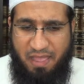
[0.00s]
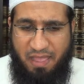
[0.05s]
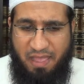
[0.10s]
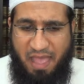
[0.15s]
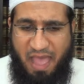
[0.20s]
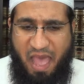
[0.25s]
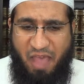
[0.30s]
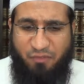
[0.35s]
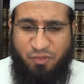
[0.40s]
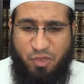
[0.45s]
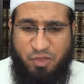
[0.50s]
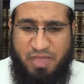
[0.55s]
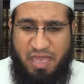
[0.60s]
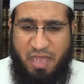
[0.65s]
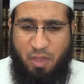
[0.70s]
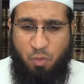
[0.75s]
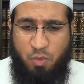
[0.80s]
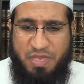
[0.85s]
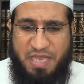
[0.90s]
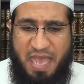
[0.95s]
After
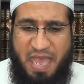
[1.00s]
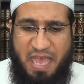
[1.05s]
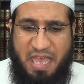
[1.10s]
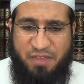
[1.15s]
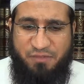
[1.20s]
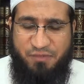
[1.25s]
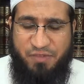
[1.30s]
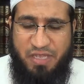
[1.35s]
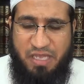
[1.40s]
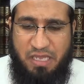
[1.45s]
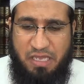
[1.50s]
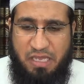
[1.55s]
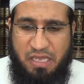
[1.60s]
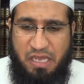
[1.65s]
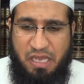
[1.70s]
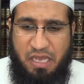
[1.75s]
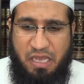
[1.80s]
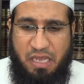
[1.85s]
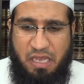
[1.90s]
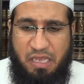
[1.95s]
that, we have
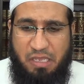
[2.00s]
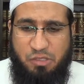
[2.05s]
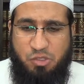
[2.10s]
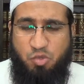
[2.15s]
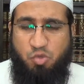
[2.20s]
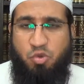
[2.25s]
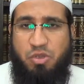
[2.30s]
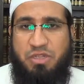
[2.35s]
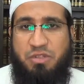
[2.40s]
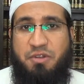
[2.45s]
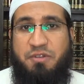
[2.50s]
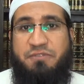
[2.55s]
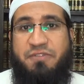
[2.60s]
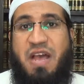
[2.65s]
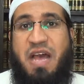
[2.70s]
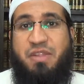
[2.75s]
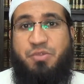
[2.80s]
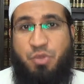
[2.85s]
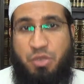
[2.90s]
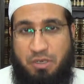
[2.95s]
Surah
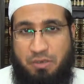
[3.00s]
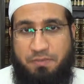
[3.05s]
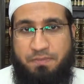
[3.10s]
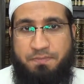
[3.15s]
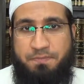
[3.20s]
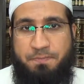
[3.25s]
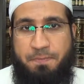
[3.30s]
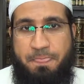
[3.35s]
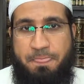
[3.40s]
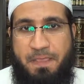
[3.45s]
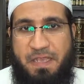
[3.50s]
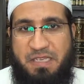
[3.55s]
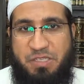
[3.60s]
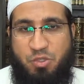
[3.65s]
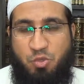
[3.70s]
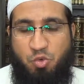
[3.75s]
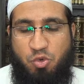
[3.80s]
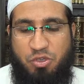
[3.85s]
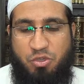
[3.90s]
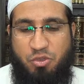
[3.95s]
Al-Fatir.
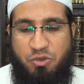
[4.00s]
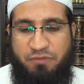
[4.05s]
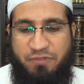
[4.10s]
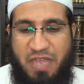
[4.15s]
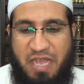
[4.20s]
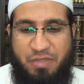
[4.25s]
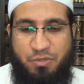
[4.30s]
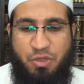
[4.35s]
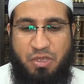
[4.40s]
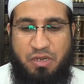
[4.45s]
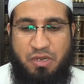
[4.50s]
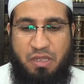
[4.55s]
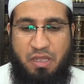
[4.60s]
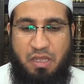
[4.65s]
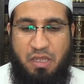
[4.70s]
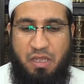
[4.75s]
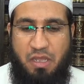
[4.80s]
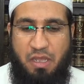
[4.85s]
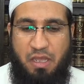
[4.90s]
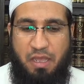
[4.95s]
Surah Al-Fatir
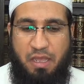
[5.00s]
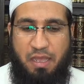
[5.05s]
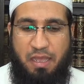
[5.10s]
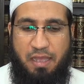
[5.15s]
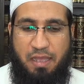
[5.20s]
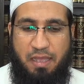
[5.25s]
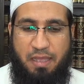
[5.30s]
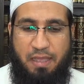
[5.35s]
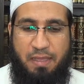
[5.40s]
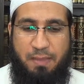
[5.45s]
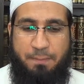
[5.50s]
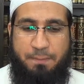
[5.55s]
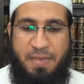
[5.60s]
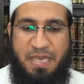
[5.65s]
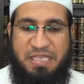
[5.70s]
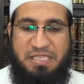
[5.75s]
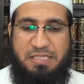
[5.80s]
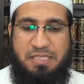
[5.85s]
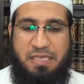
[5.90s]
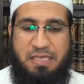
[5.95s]

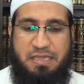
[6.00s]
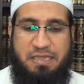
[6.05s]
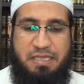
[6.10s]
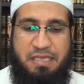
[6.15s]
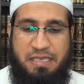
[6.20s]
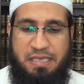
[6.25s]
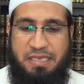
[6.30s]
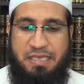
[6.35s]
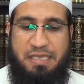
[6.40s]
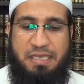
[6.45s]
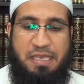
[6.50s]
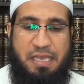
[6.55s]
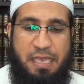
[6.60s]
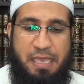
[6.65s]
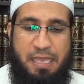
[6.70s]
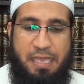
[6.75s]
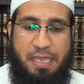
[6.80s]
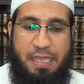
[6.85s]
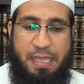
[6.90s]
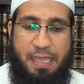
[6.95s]
basically
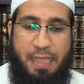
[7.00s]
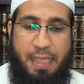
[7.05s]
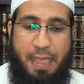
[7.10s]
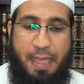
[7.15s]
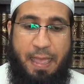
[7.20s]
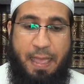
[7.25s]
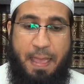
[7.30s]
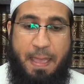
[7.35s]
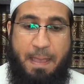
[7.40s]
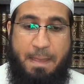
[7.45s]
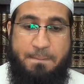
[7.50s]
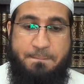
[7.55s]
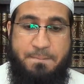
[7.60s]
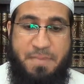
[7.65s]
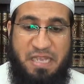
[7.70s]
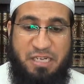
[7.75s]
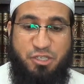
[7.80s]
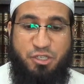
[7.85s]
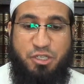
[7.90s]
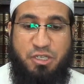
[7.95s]

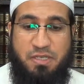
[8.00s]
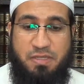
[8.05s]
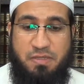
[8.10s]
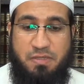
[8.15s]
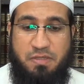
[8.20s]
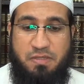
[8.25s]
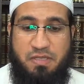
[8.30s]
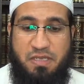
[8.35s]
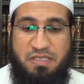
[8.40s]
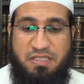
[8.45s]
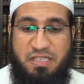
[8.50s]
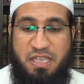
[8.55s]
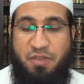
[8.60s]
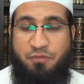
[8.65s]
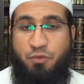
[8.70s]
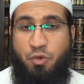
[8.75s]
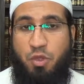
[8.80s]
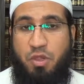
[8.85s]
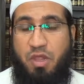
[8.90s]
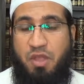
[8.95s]
mentions
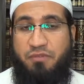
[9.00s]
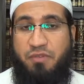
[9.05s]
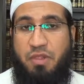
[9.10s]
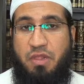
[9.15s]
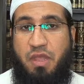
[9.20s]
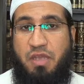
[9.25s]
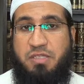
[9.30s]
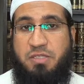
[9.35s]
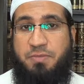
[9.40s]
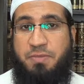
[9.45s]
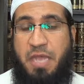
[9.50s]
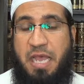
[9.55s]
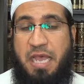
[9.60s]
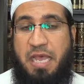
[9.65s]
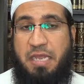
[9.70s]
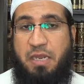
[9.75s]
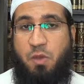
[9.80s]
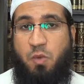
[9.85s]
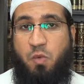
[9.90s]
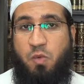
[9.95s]
several of Allah
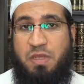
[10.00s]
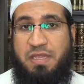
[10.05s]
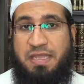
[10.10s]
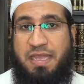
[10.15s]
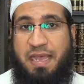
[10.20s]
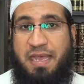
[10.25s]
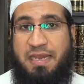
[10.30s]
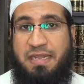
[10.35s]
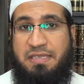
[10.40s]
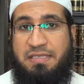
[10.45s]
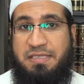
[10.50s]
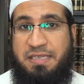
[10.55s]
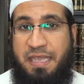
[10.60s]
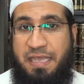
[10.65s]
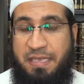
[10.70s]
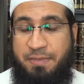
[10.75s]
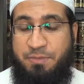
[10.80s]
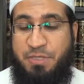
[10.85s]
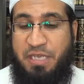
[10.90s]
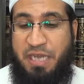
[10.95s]
subhanahu wa ta'ala's
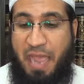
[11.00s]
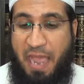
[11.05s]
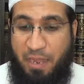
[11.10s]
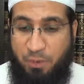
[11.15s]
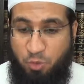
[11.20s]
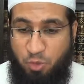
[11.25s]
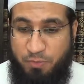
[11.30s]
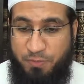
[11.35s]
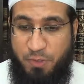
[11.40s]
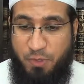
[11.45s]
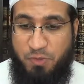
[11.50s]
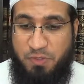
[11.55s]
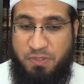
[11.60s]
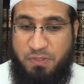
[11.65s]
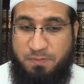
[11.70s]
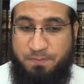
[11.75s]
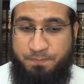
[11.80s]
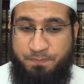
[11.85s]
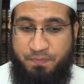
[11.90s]
names and attributes,